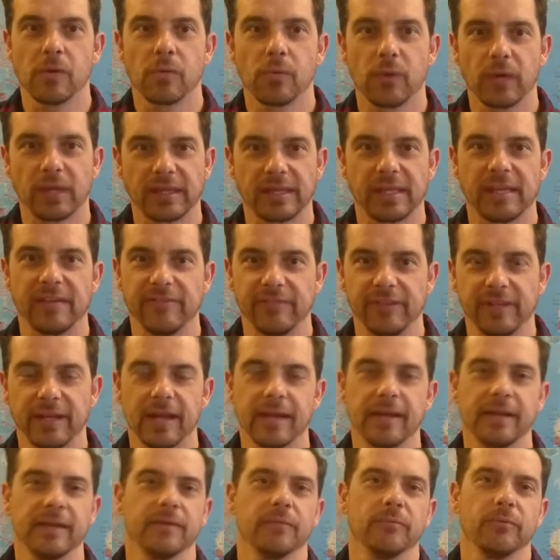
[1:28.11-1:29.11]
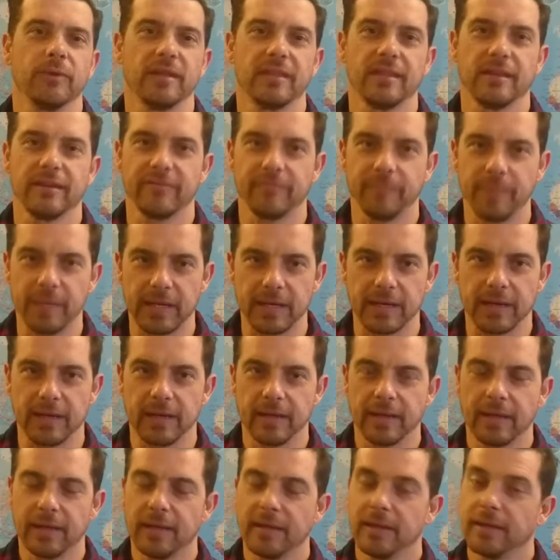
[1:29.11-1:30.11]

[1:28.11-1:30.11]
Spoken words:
what they've done and where they've been.